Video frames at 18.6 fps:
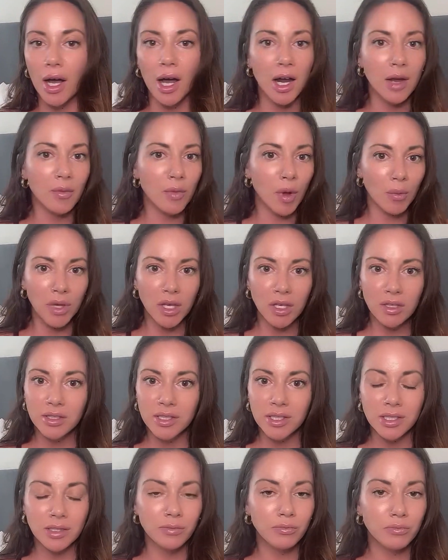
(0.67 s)
Like, I am at
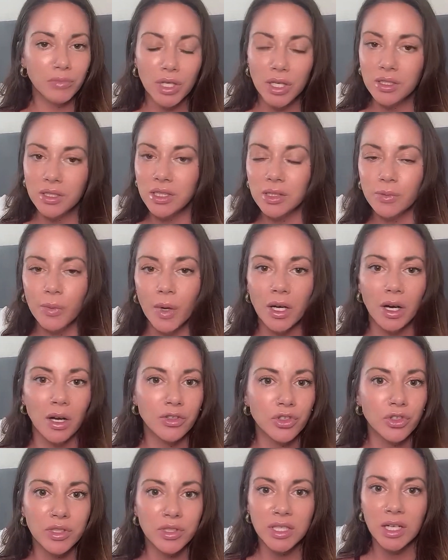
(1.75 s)
peace. Peace is my
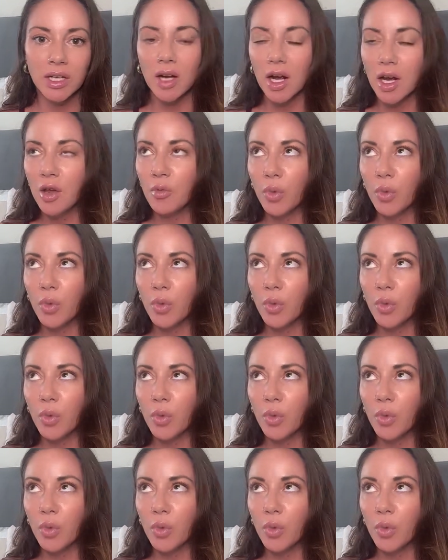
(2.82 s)
natural state.